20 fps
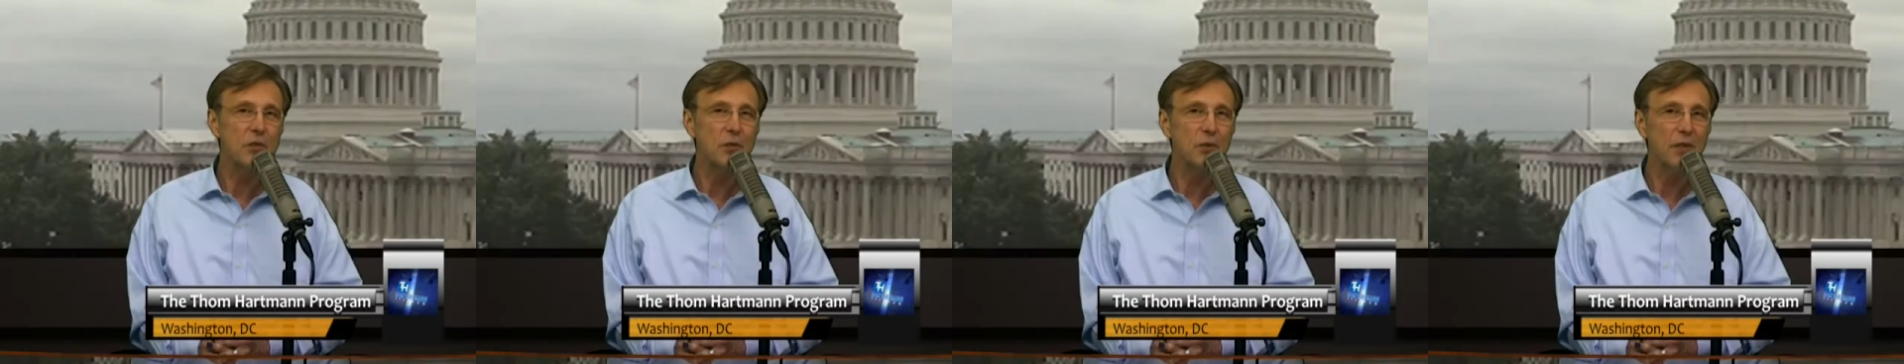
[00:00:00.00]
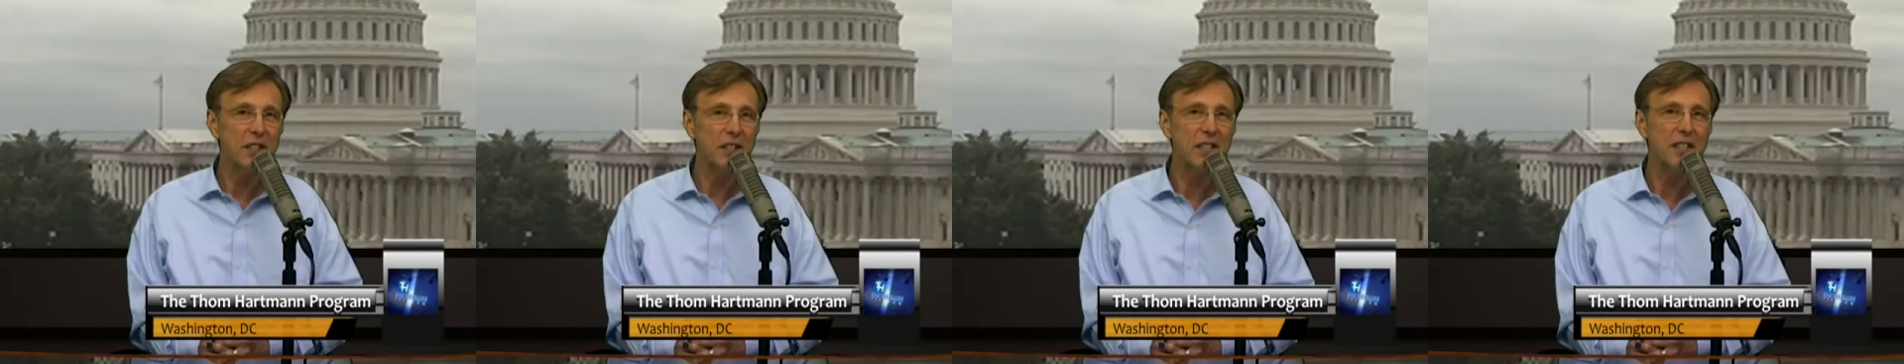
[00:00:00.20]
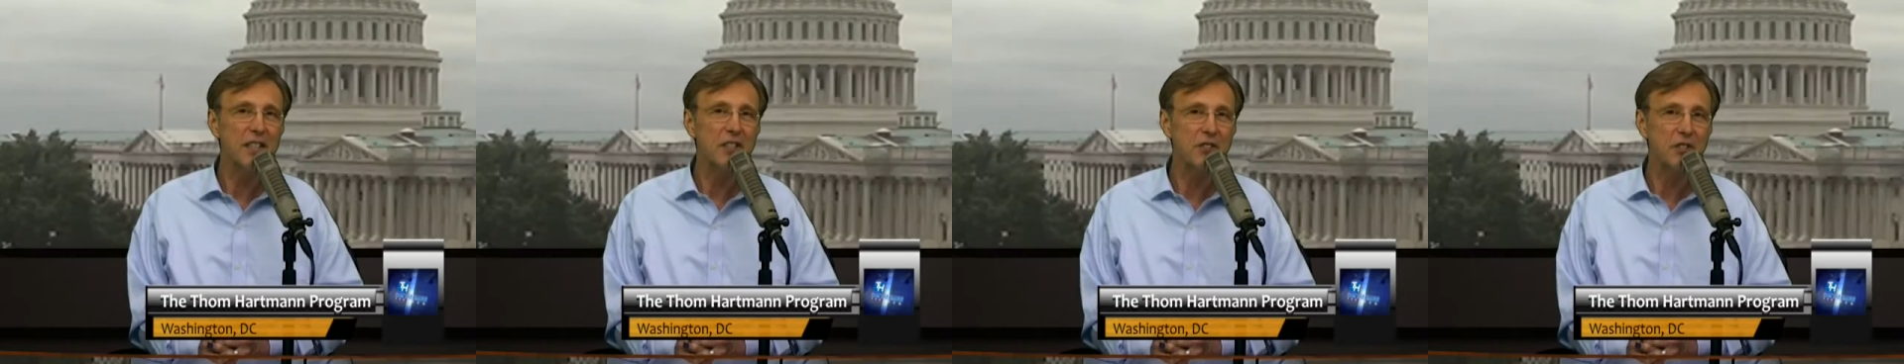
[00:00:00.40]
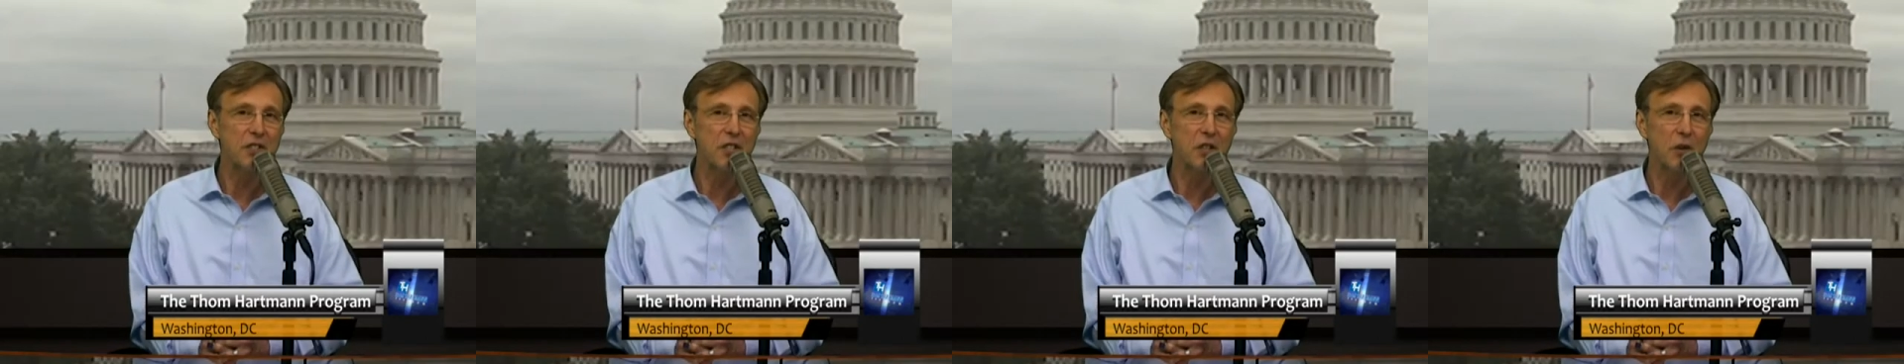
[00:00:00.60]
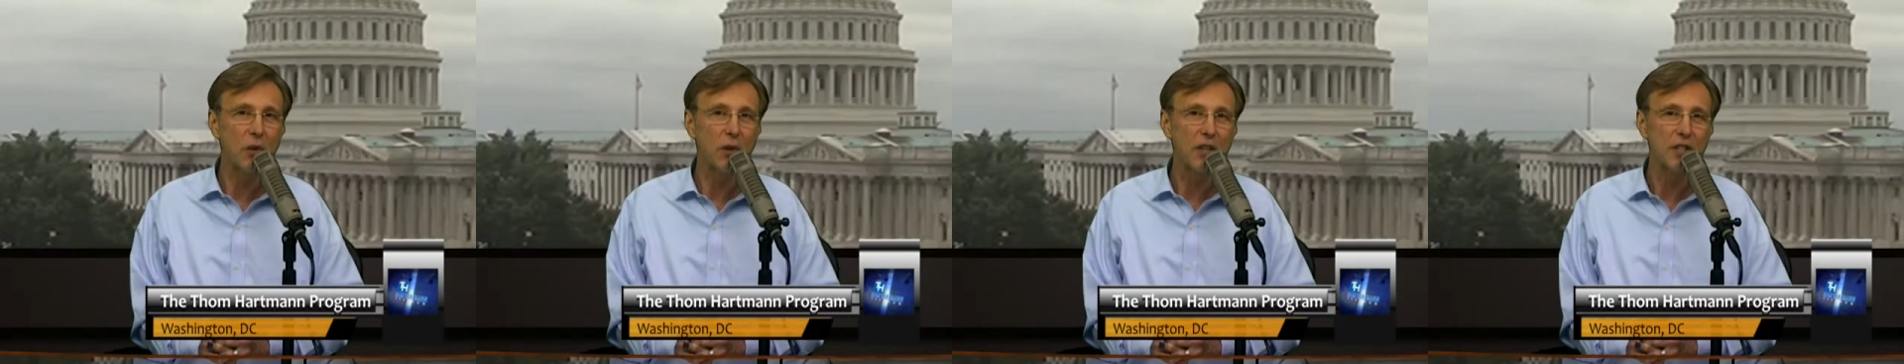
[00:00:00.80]
really
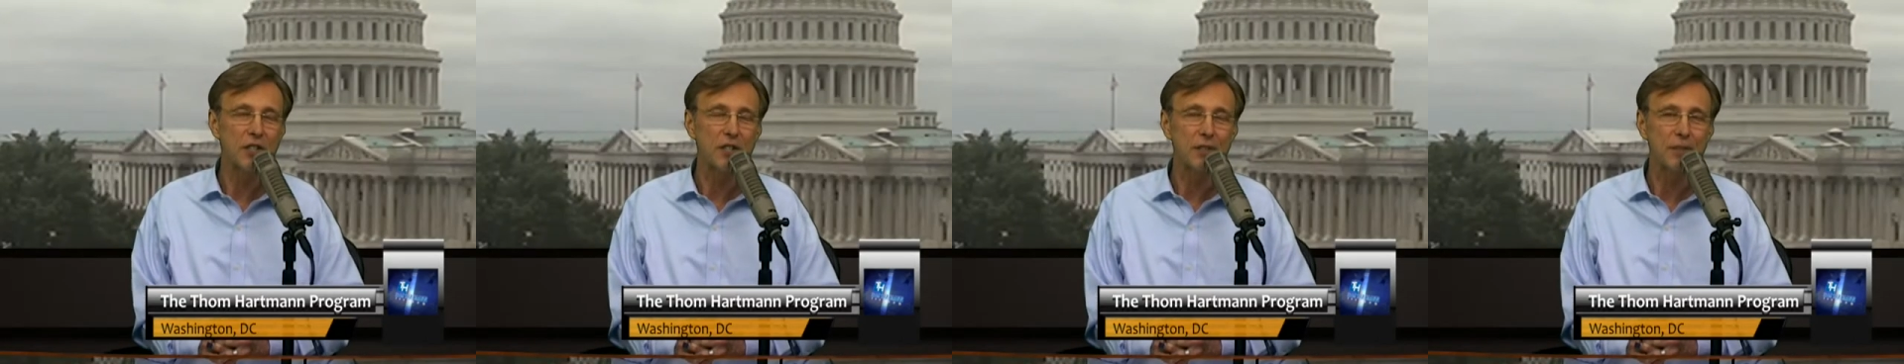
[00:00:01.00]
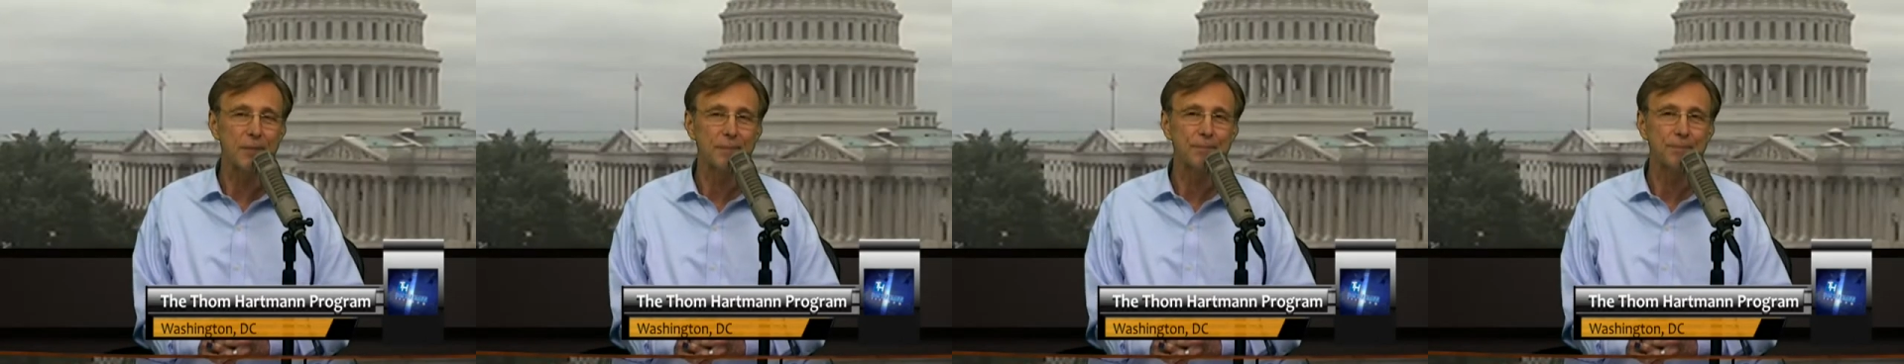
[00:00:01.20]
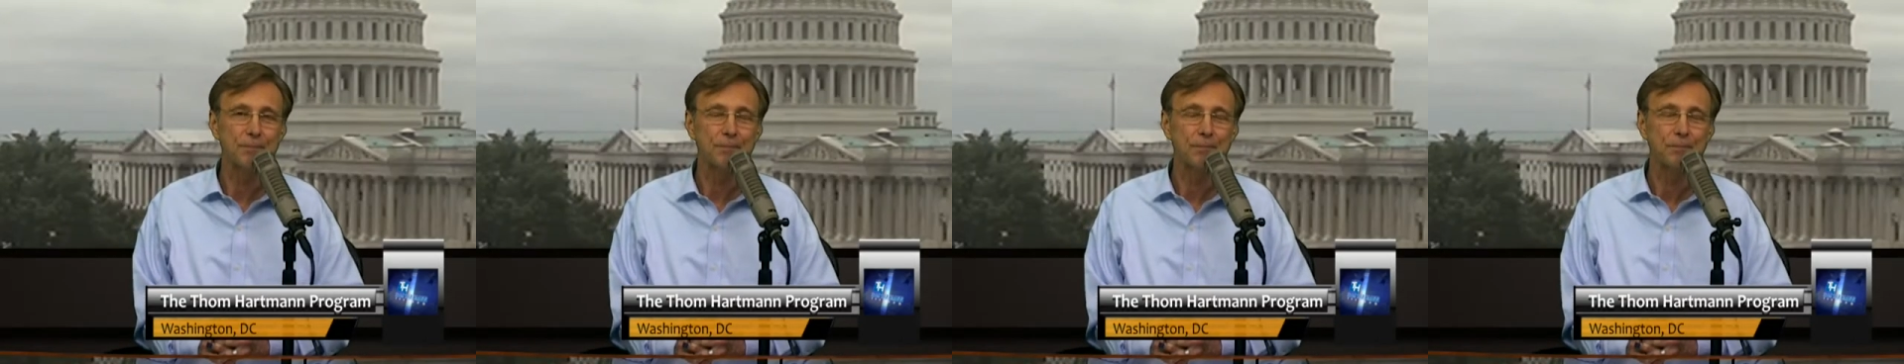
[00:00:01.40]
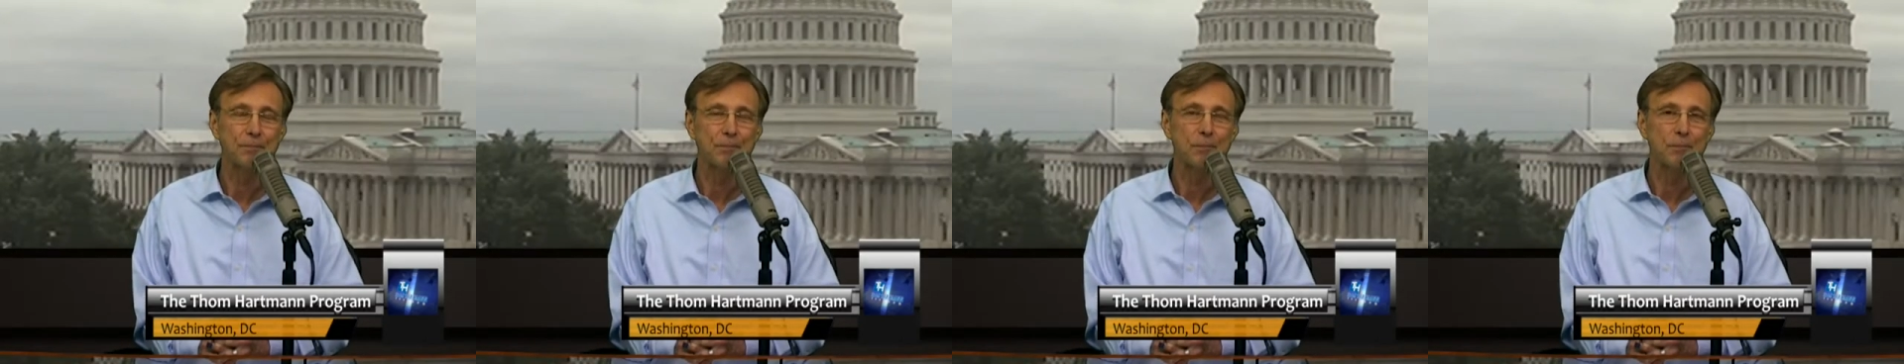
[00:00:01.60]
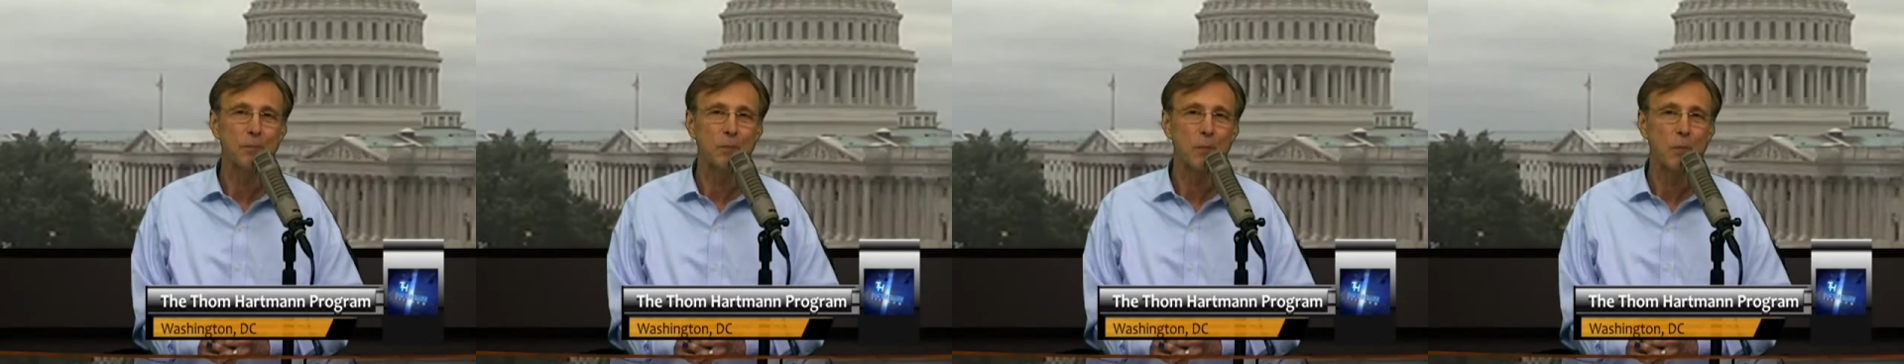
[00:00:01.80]
interesting question.
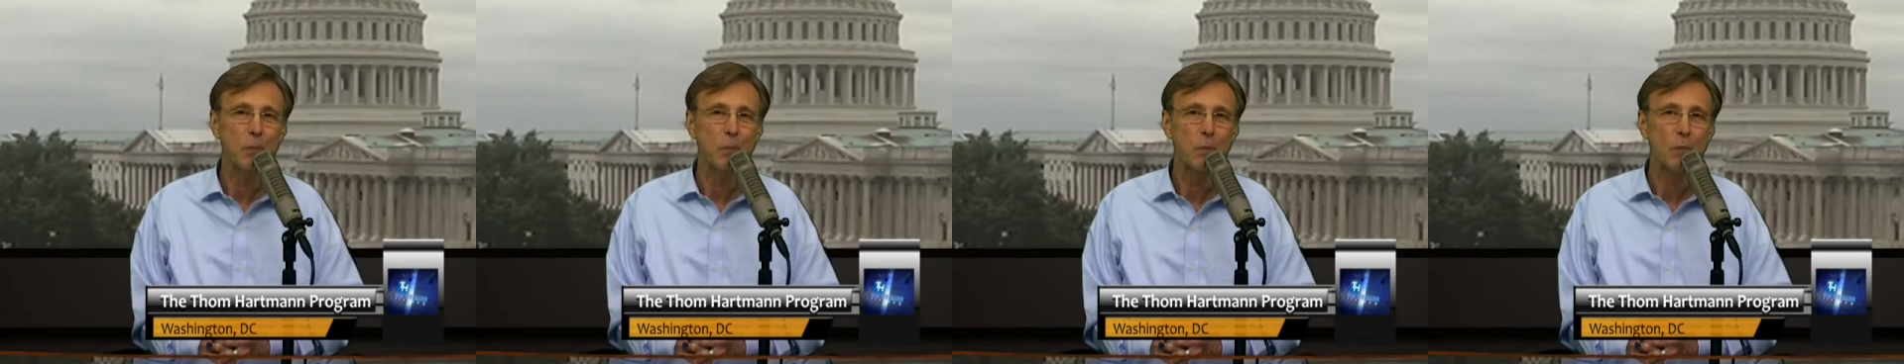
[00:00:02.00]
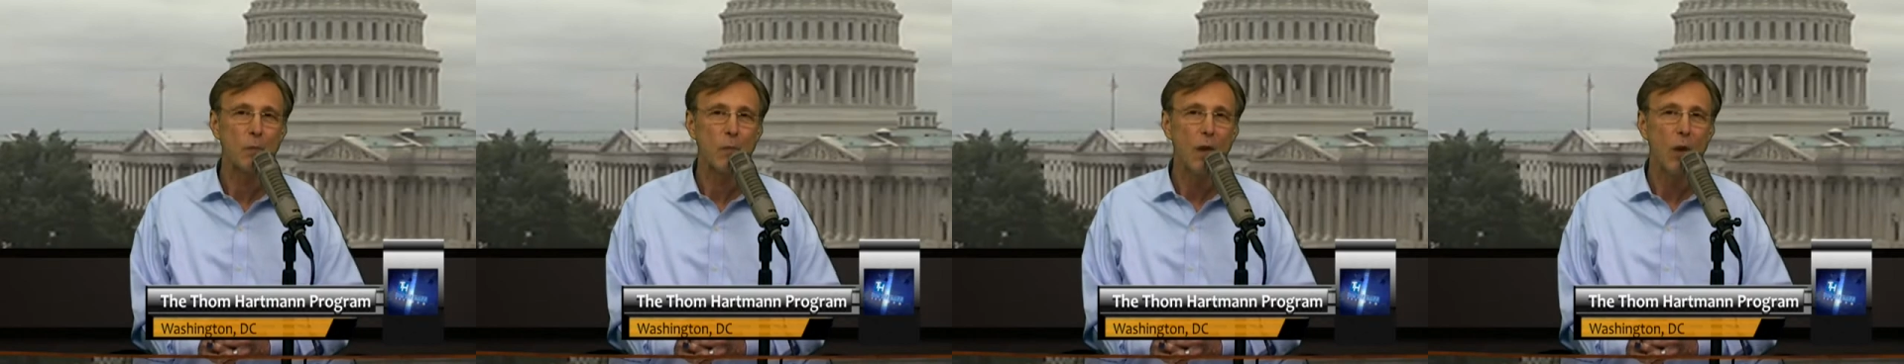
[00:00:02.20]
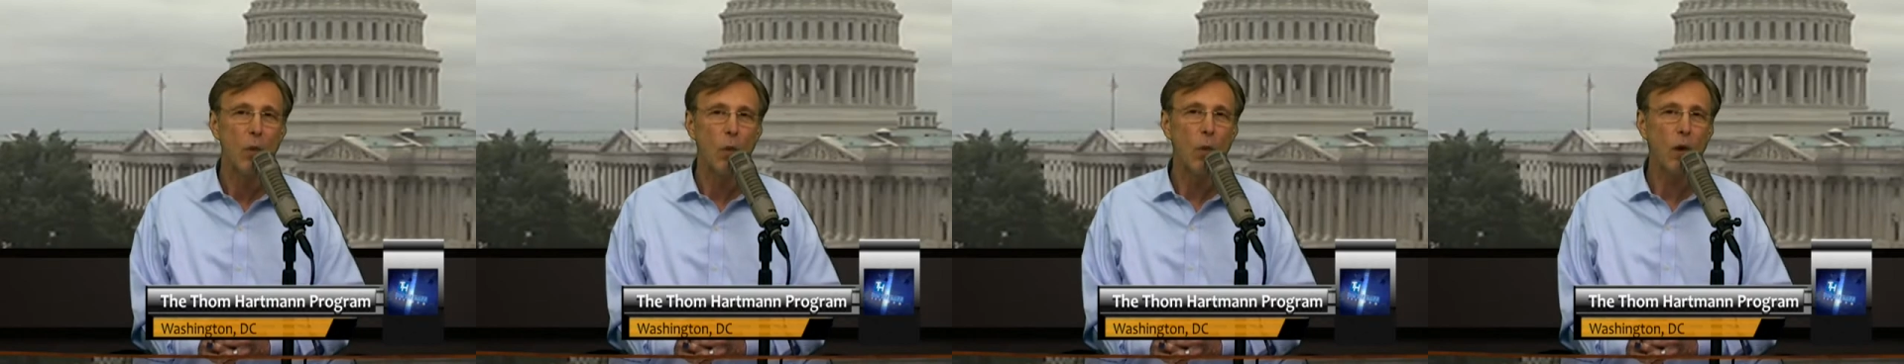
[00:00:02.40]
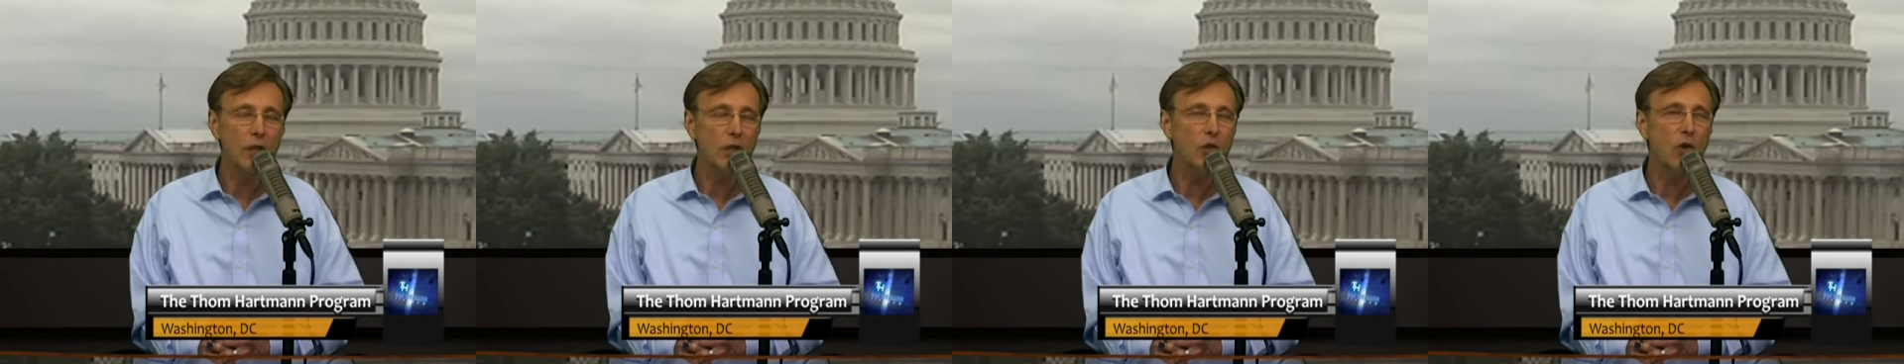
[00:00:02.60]
What